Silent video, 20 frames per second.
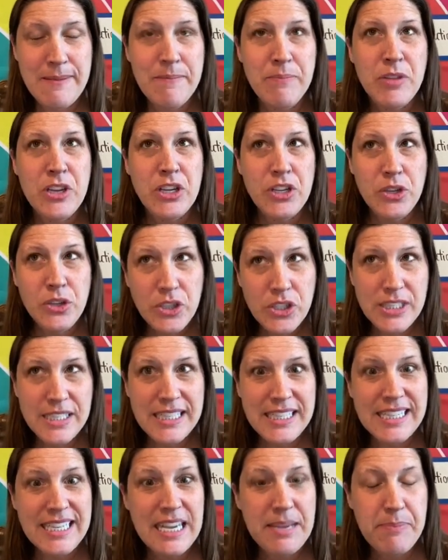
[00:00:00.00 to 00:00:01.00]
You just need
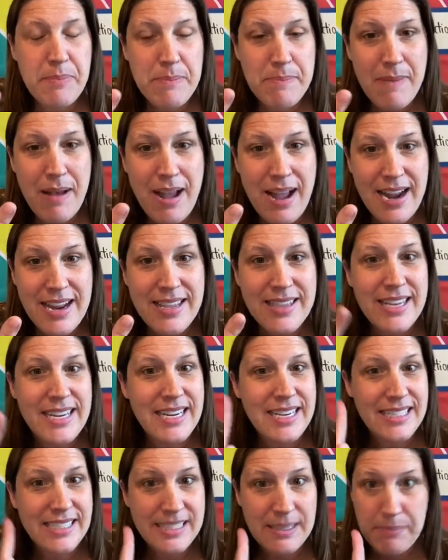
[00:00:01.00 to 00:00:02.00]
to keep in mind that
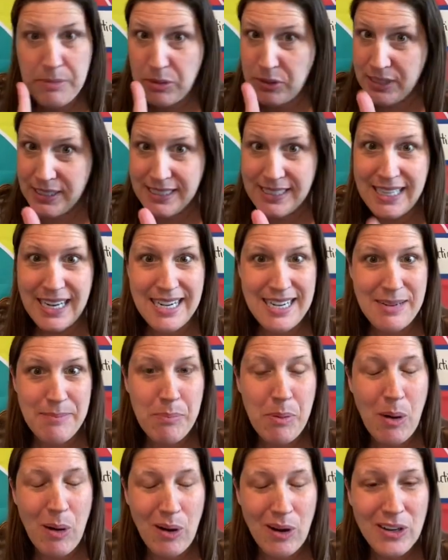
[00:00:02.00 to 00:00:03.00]
it's the most exciting
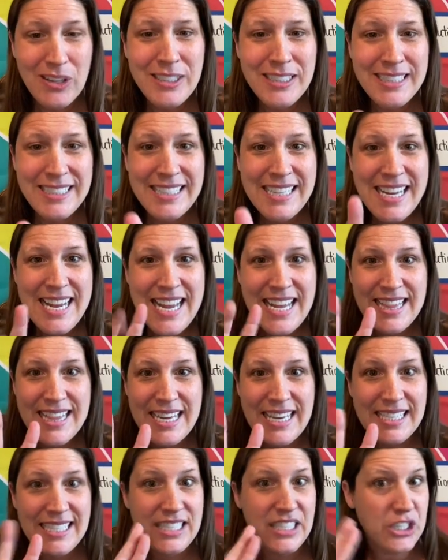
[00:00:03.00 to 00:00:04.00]
part, that
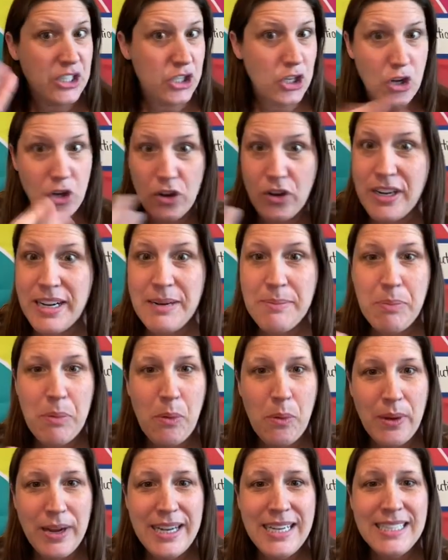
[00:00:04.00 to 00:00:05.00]
it's the turning
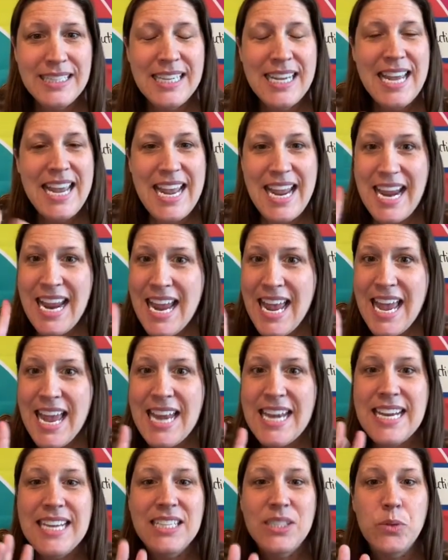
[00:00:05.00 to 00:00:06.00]
point, and
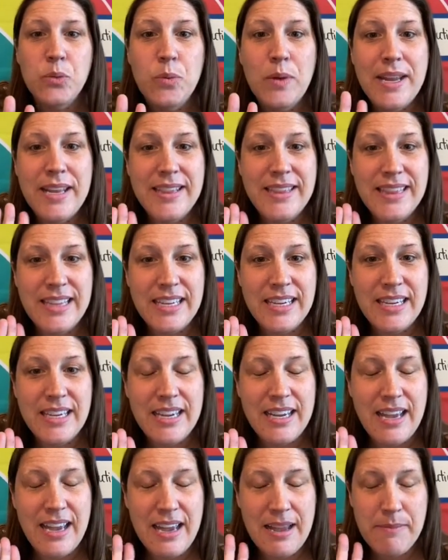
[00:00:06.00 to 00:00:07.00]
it's when the
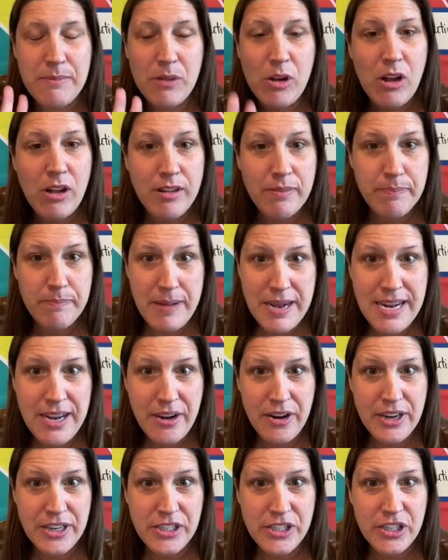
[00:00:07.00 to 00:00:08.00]
main
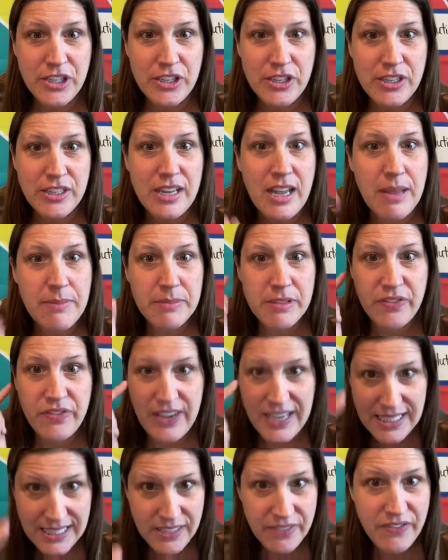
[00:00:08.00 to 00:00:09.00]
character comes
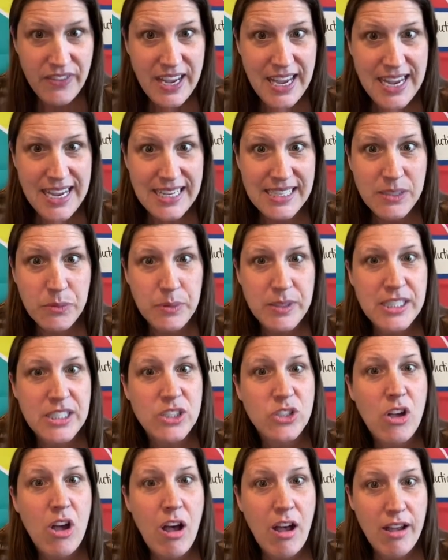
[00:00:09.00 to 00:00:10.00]
face to face with his
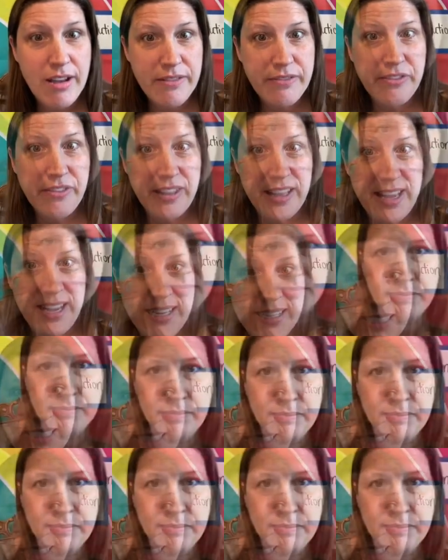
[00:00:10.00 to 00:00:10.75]
conflict.